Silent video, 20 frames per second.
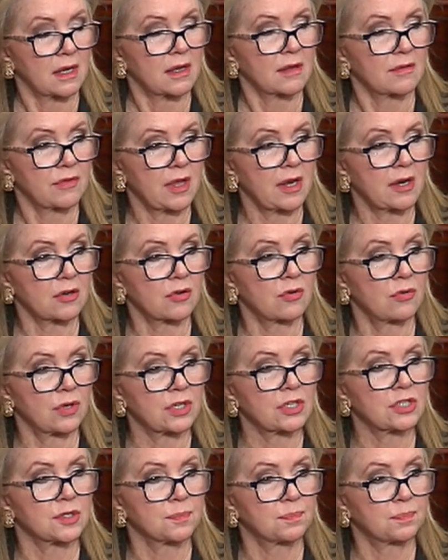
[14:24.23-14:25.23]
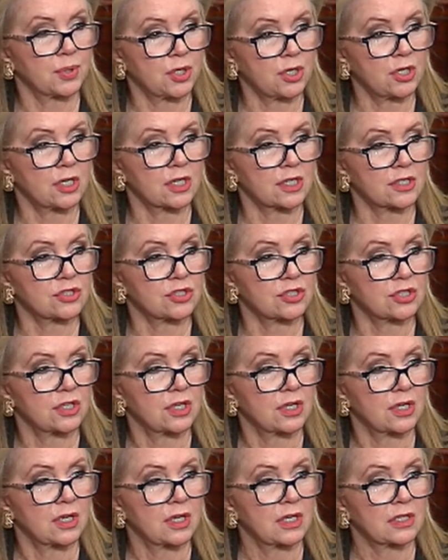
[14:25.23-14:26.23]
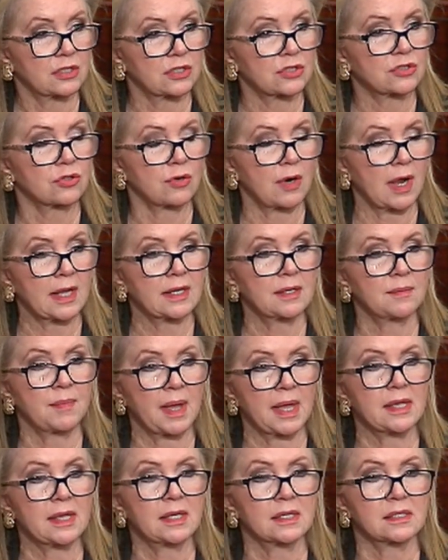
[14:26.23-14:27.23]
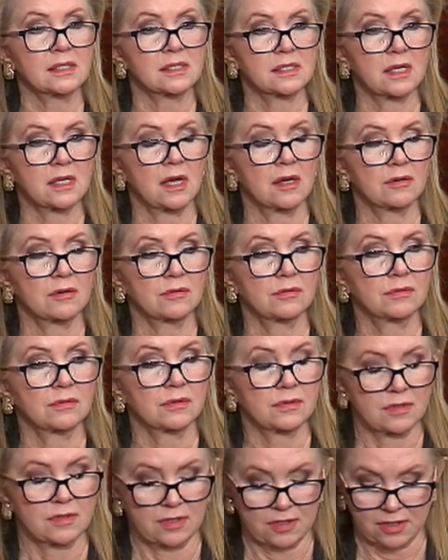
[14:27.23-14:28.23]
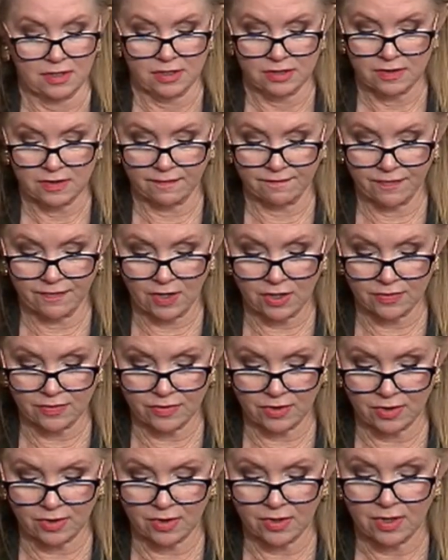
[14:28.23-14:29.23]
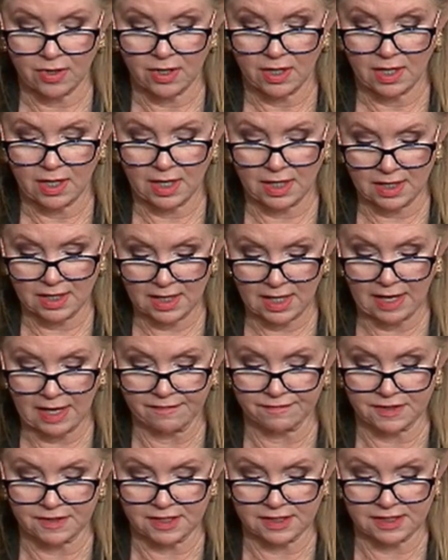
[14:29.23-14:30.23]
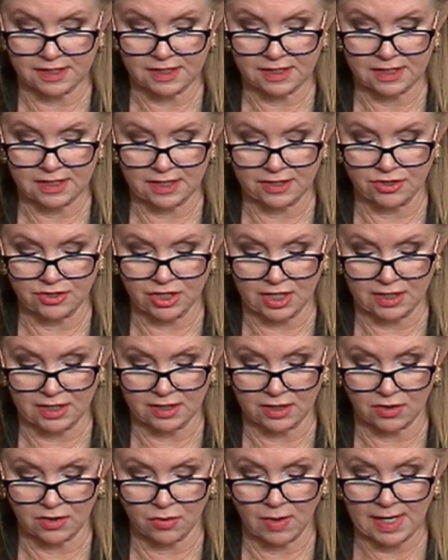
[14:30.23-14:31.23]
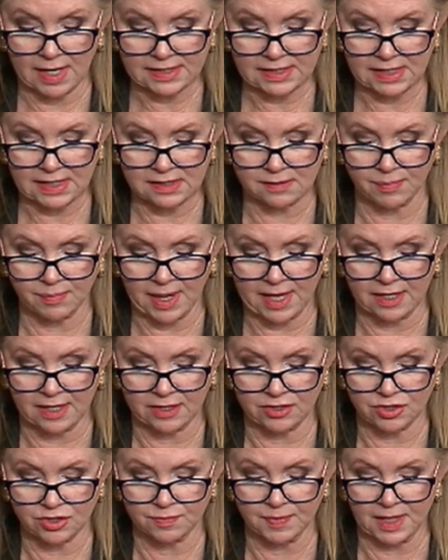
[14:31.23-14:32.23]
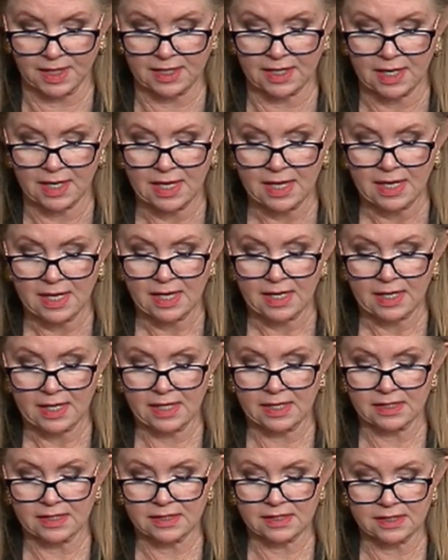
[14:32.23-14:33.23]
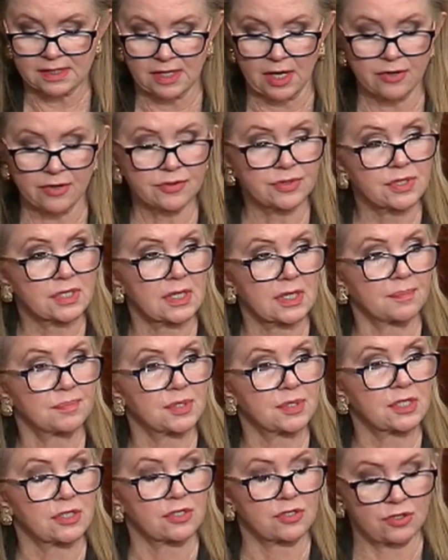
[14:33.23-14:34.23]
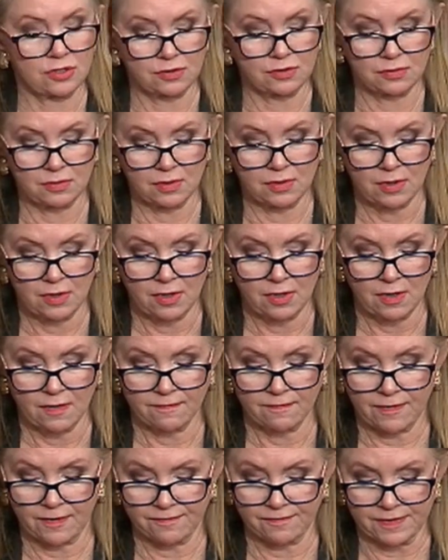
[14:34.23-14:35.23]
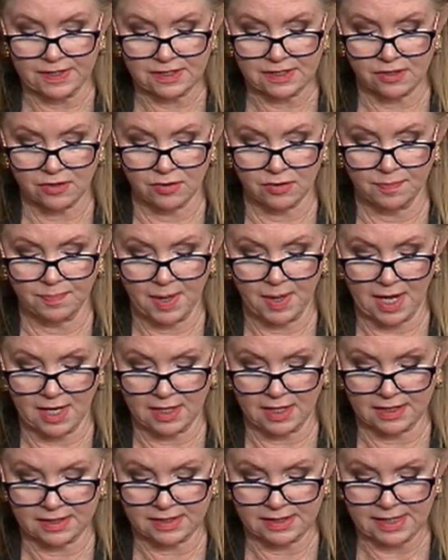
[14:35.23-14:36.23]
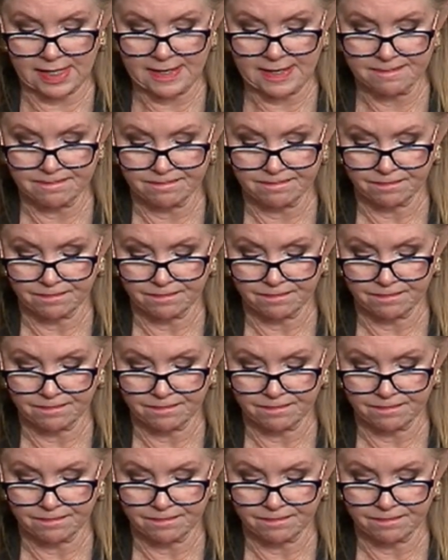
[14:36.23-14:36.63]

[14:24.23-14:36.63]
They're going to push to try to make it so, to further a leftist agenda. Crisis management is no substitute for fiscal policy.